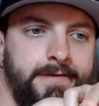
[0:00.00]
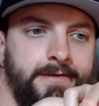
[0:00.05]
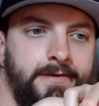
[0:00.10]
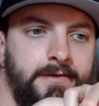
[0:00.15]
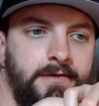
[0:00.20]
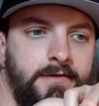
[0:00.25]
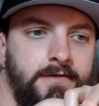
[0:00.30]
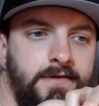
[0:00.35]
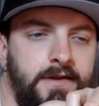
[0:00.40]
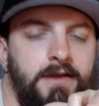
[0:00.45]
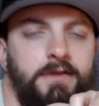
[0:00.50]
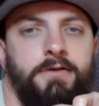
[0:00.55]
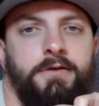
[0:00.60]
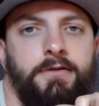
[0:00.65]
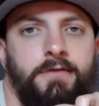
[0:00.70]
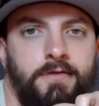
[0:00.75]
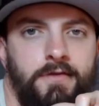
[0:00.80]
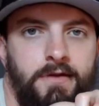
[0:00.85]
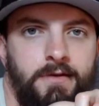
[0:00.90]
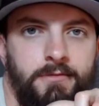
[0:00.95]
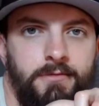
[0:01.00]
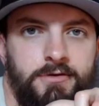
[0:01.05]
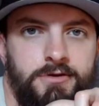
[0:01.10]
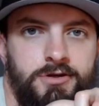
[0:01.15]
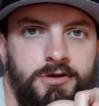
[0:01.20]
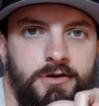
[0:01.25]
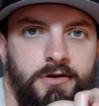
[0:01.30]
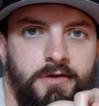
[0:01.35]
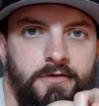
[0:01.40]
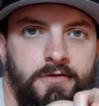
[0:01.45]
the dealers' number
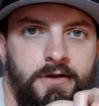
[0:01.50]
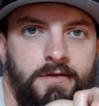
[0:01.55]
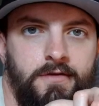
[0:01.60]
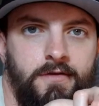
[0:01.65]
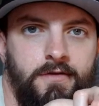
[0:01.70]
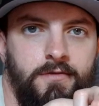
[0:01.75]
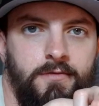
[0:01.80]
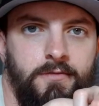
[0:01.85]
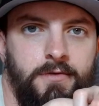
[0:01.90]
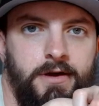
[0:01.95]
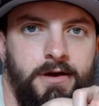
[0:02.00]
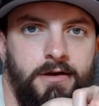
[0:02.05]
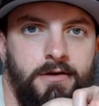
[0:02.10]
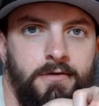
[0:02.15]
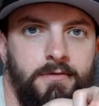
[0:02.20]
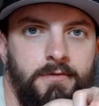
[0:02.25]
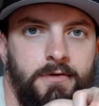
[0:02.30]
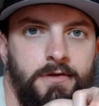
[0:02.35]
should increase as well